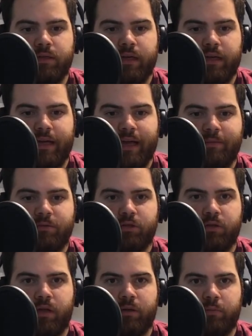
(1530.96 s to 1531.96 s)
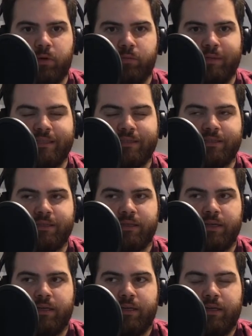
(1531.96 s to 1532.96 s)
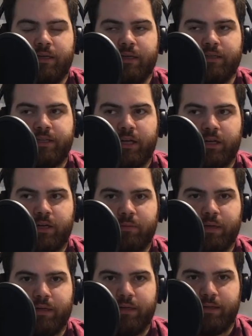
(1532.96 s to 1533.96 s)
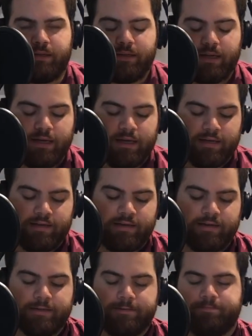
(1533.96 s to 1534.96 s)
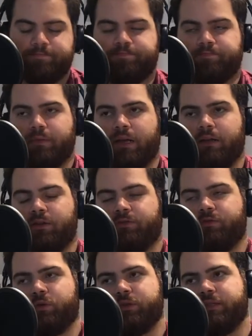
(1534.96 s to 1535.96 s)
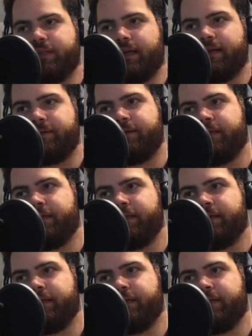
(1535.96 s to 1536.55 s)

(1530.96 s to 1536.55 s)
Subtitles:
and capture a lot of moments and talk about it. And I look forward to that.